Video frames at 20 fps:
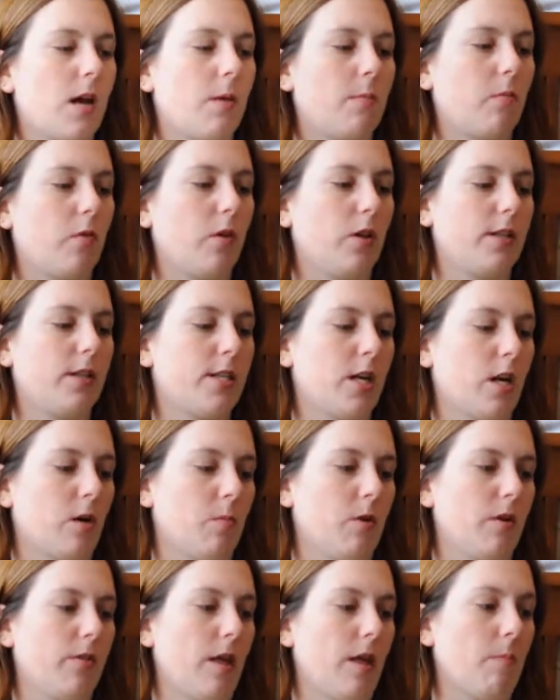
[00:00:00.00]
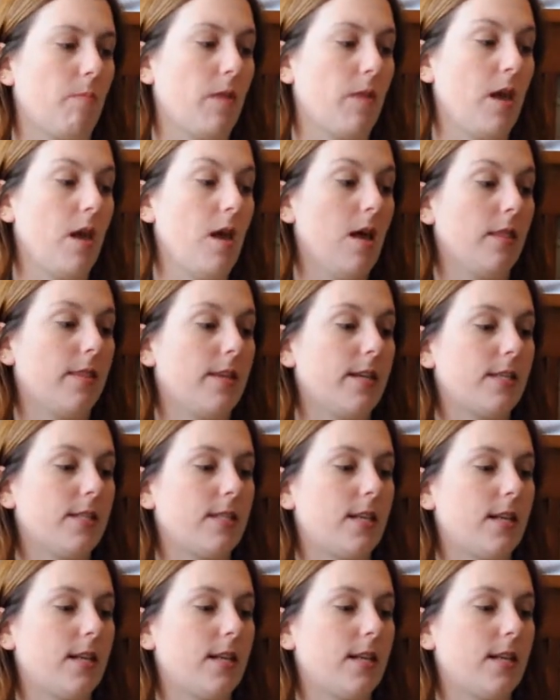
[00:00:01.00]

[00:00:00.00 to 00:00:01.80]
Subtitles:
I'm really terrible at them. This